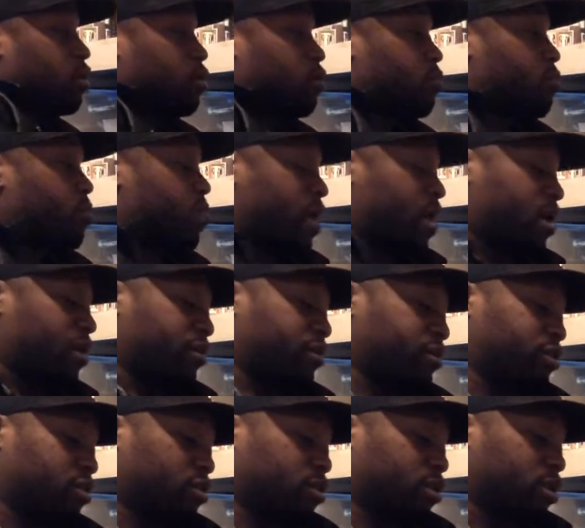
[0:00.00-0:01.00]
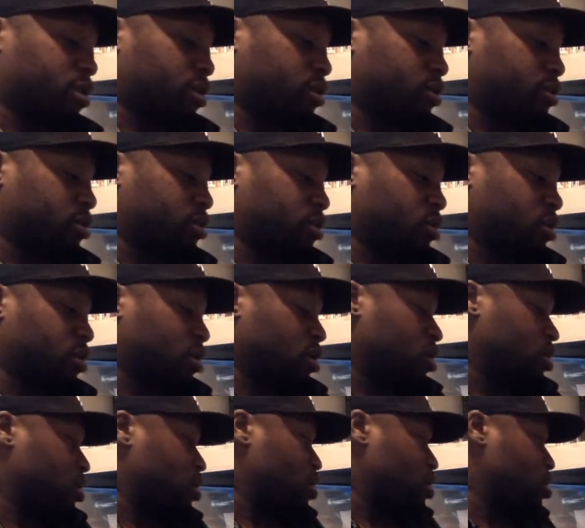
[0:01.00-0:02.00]
of comparison against
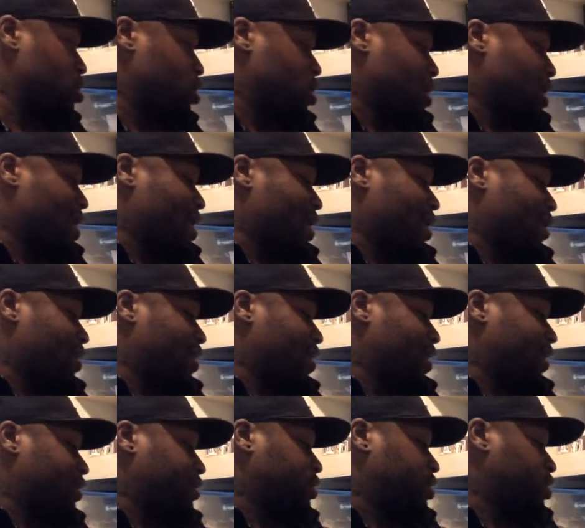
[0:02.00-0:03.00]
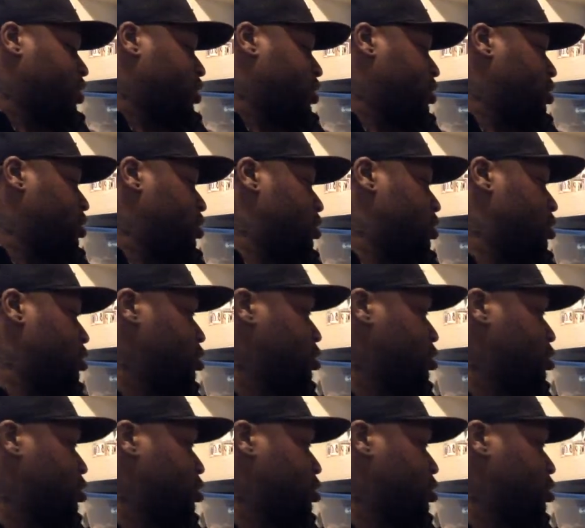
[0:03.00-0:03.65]
the Atlantis